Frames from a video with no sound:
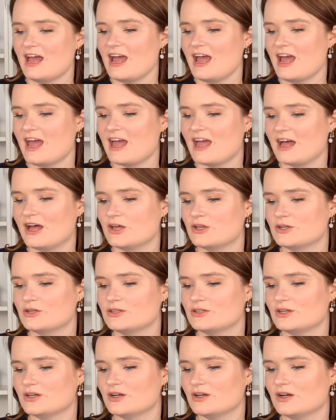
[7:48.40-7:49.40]

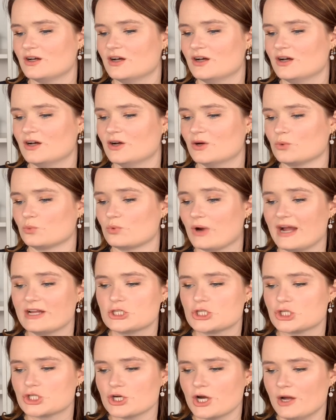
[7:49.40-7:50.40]
and uh,
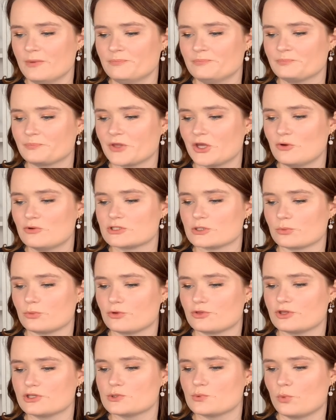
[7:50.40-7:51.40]
Rydstrom, who is a
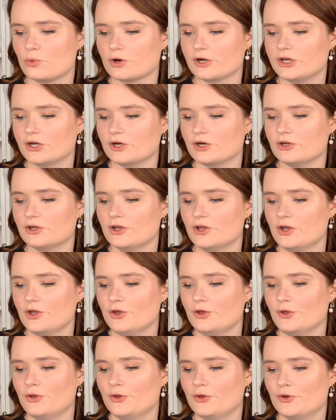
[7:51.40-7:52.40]
ruthless warrior
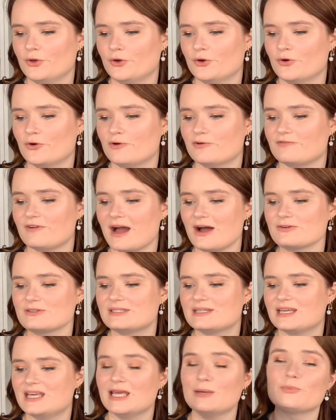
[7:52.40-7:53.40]
who vows
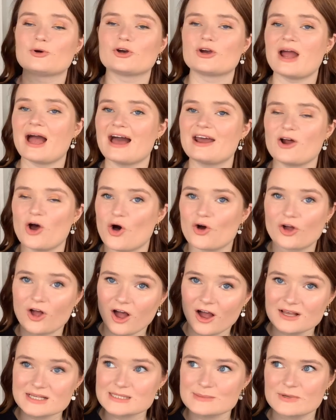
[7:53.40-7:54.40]
to keep her at all
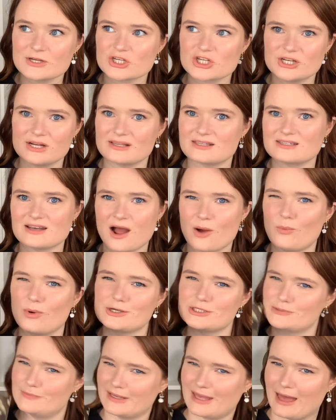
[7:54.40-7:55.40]
costs, but she does not
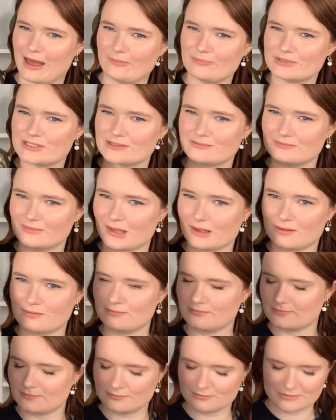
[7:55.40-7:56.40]
want to be kept. Like,
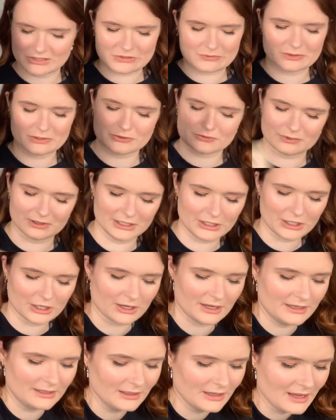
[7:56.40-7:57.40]
this one is really
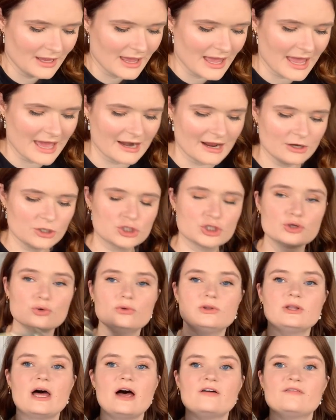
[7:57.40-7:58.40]
good. And I do
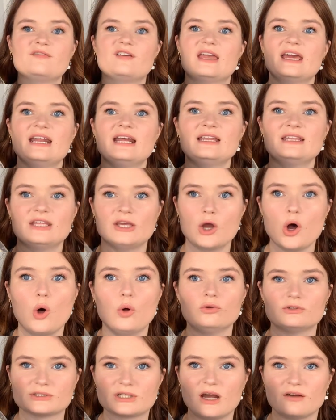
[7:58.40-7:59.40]
love getting the
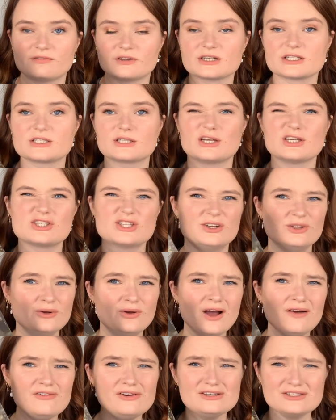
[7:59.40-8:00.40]
old covers because the new
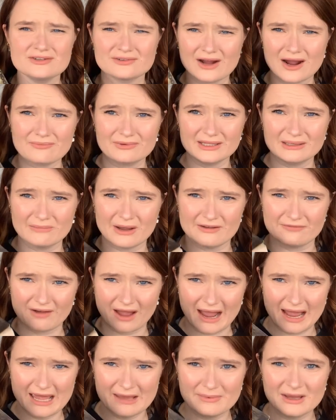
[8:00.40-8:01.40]
covers are not really my
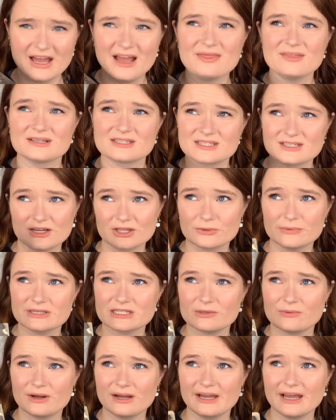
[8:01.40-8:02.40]
vibe. That's another
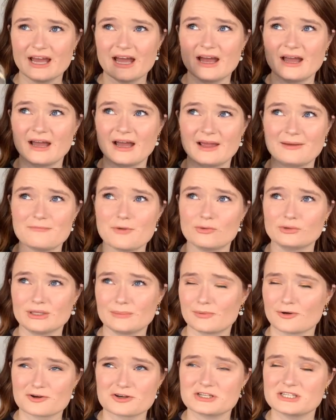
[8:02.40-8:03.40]
reason why I I'm only
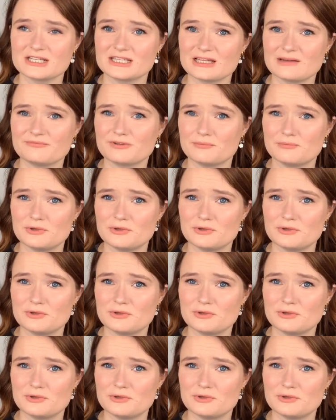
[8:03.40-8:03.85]
purchasing them from